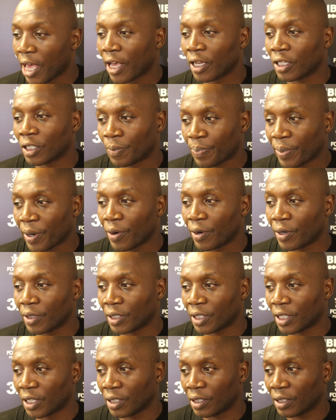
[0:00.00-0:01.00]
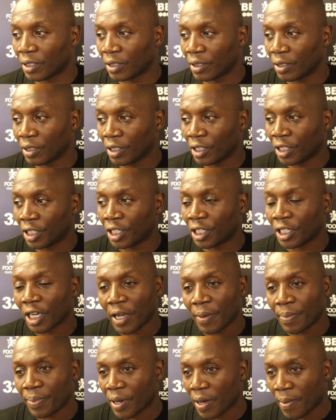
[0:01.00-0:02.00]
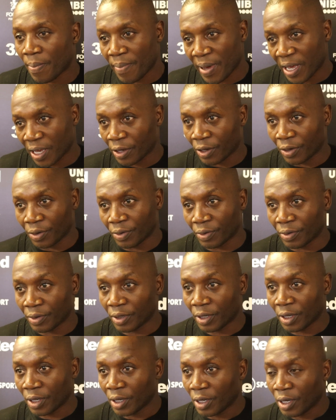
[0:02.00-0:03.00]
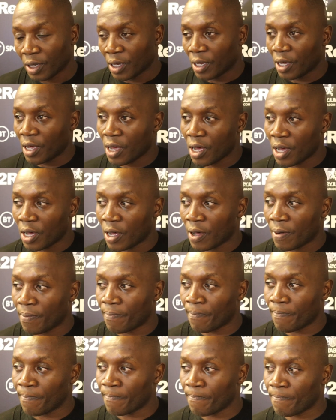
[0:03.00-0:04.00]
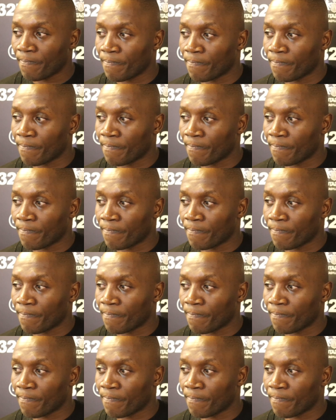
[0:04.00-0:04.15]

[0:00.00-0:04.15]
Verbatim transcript: experiences shape and make you. Um,